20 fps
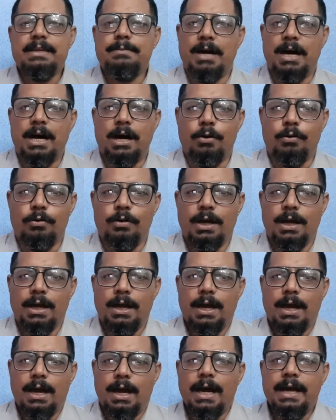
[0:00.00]
Bhav.
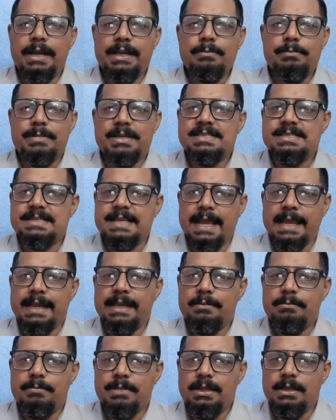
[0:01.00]
Ari means
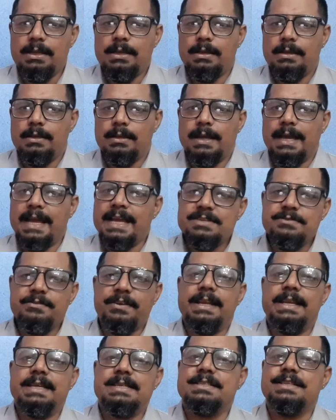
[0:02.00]
enemy as
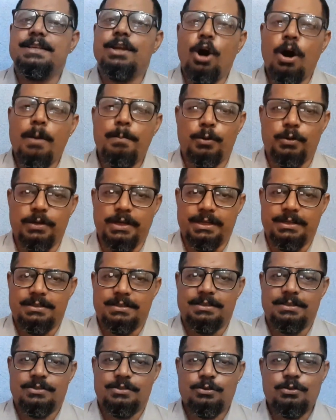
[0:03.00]
well as the opponent.
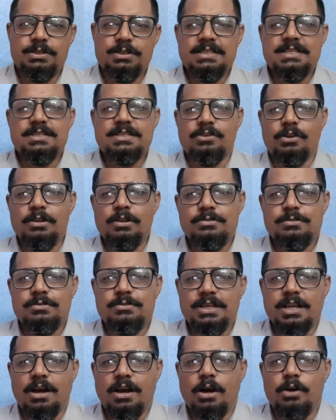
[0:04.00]
So, this is also
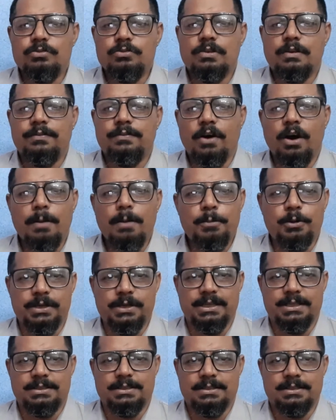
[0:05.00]
the house of
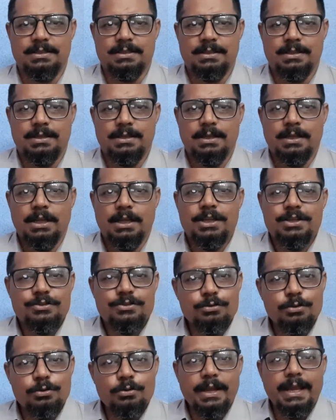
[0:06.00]
opponent.
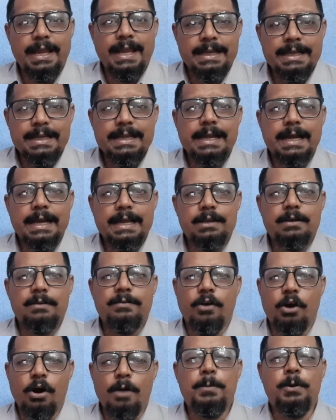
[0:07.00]
So, any kind of
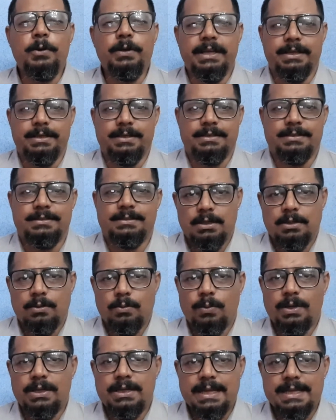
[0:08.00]
opponent
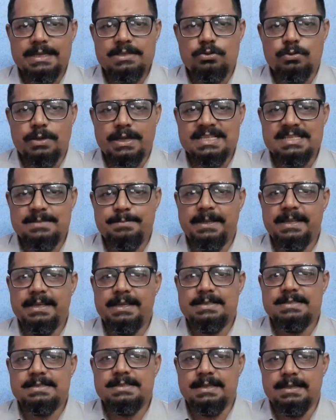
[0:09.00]
one has to
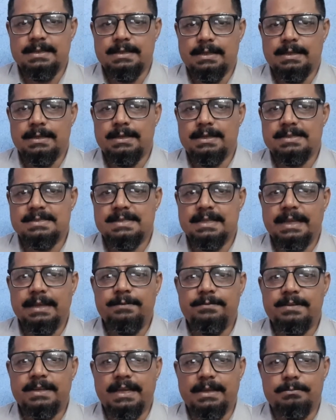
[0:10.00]
experience in his
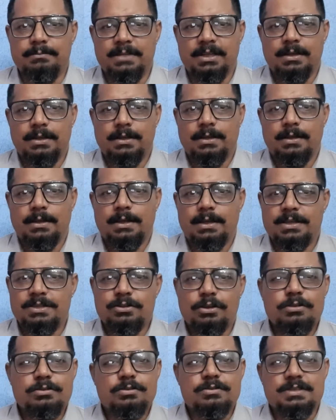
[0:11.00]
lifetime is
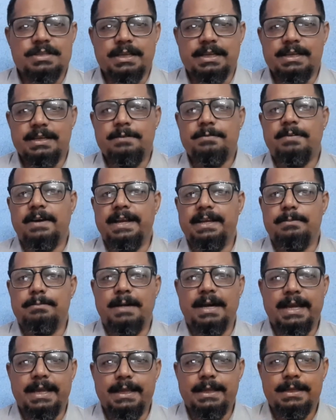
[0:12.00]
also signified
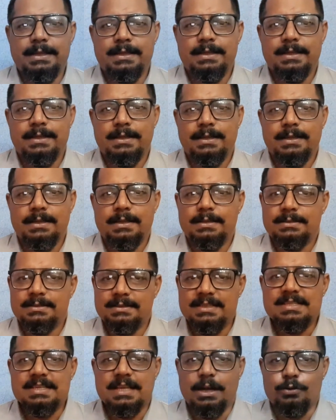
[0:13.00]
by
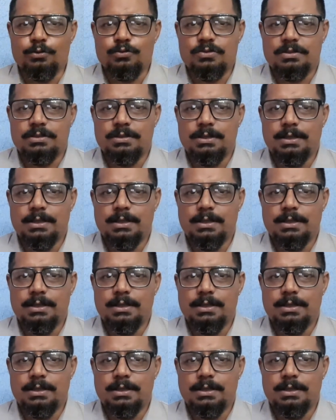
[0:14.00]
this house.